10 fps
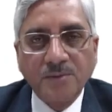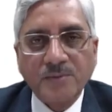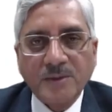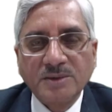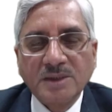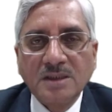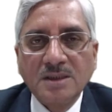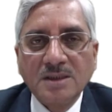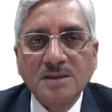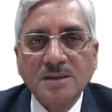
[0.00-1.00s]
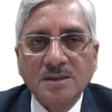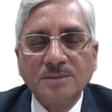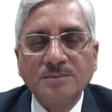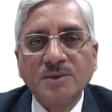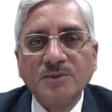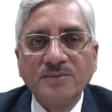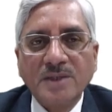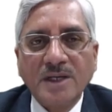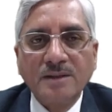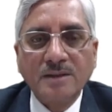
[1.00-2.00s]
from the linear system, we
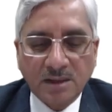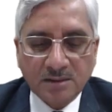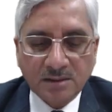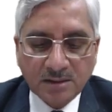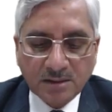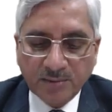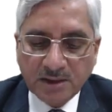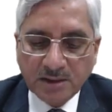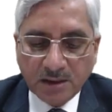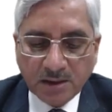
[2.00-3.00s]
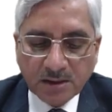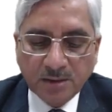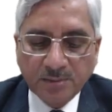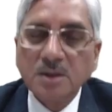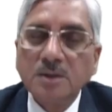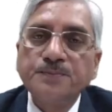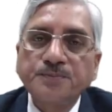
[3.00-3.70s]
find that system is unstable.